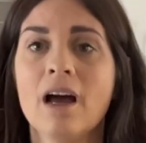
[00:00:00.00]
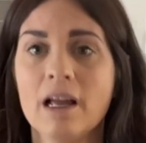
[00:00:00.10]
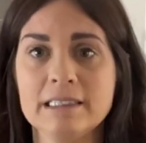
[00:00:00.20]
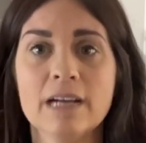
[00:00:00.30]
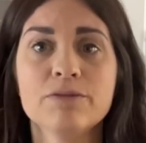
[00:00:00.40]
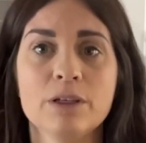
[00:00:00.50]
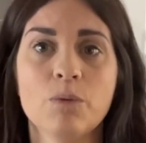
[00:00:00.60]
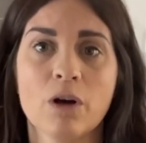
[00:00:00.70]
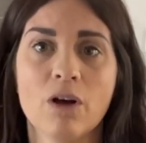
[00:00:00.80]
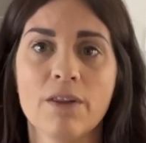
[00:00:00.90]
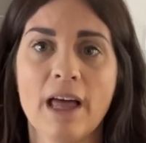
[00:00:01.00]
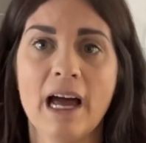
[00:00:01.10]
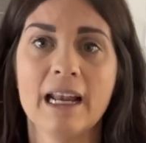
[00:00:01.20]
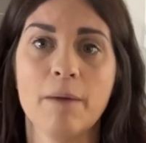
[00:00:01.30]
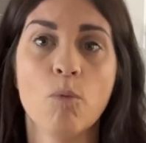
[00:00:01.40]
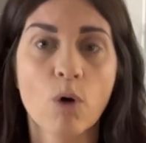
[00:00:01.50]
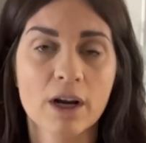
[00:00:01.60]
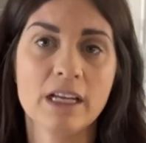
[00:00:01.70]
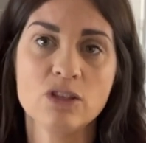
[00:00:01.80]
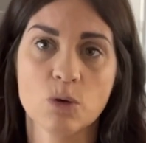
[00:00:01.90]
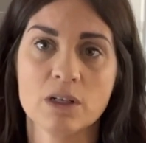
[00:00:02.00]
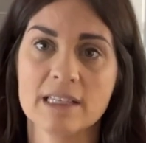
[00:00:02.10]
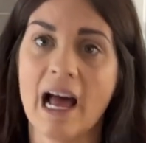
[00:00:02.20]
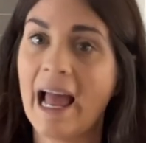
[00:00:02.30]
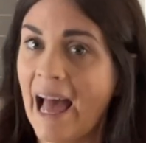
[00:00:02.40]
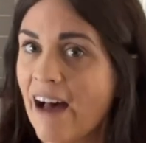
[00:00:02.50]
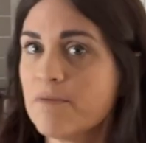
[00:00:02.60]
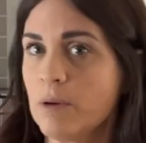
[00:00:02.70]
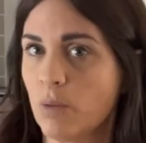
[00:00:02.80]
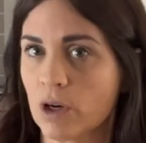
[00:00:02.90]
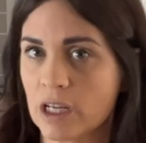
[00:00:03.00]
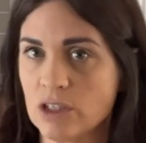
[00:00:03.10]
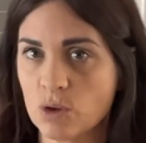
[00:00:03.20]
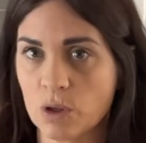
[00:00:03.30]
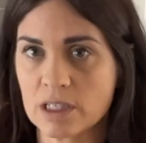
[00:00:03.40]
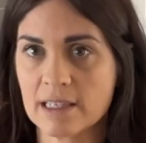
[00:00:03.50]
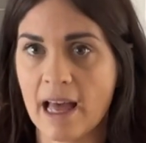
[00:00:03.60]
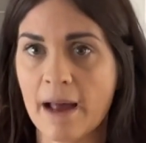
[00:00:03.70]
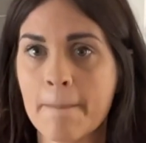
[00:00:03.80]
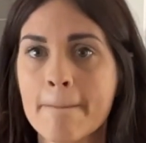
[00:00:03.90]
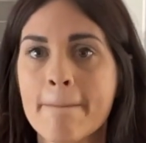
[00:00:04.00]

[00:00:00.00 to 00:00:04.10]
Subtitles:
I definitely want all that, and I'm working towards that. I have been working towards that.